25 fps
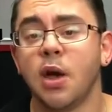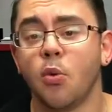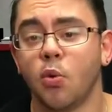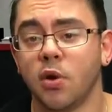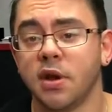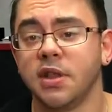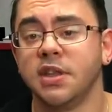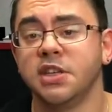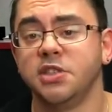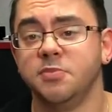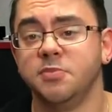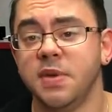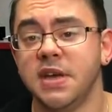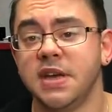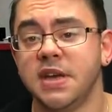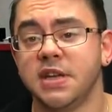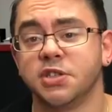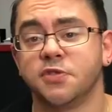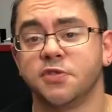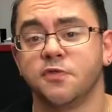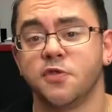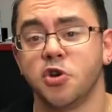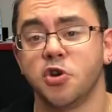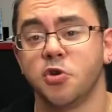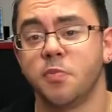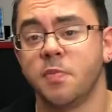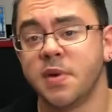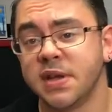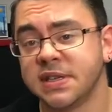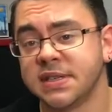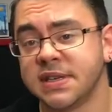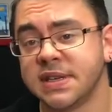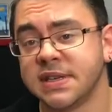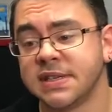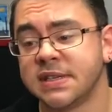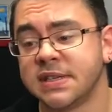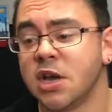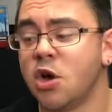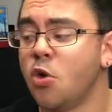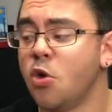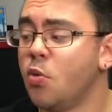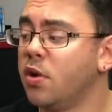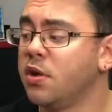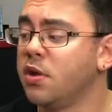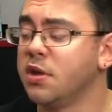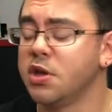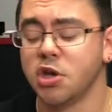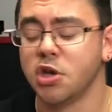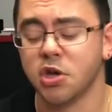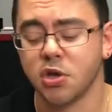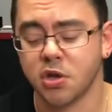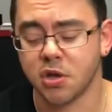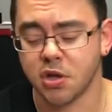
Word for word: get one of these beacons for your business, well,